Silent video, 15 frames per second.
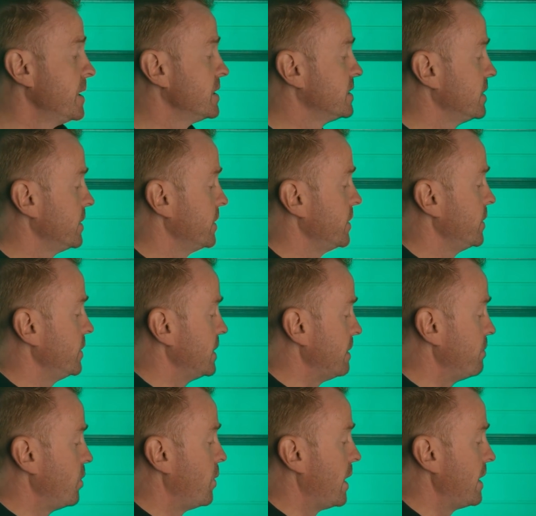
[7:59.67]
So
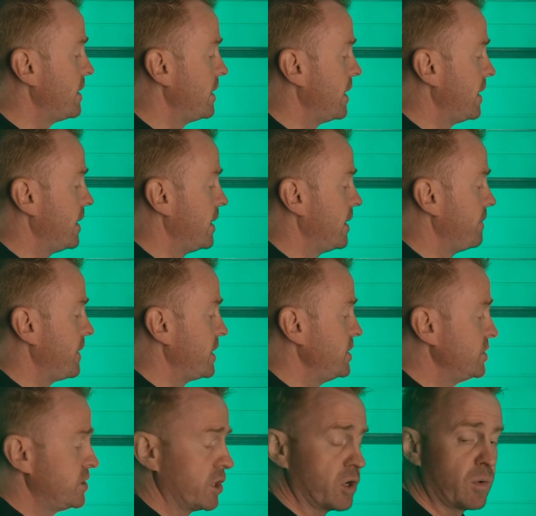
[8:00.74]
number one, they
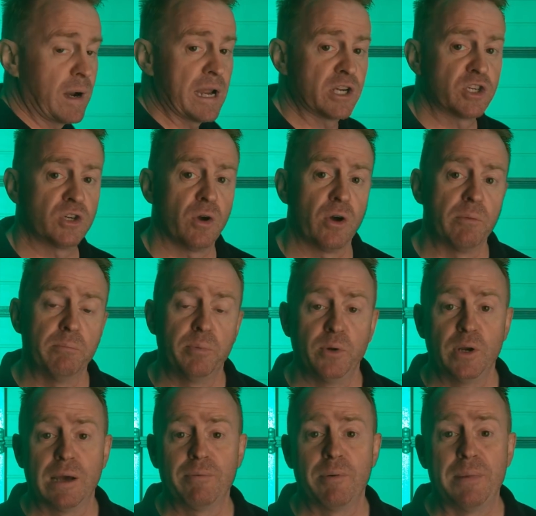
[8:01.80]
used to crash on
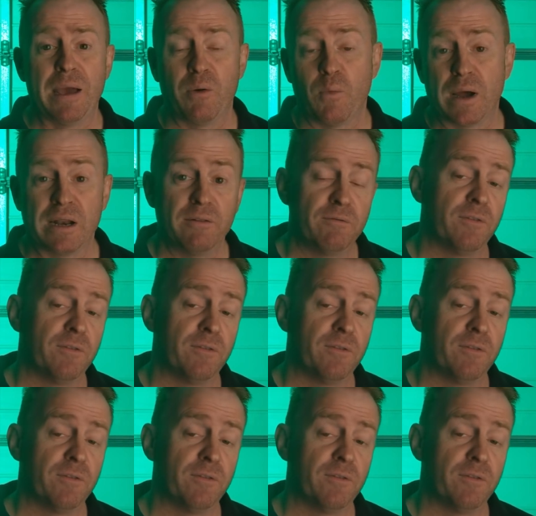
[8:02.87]
boot up about 1 in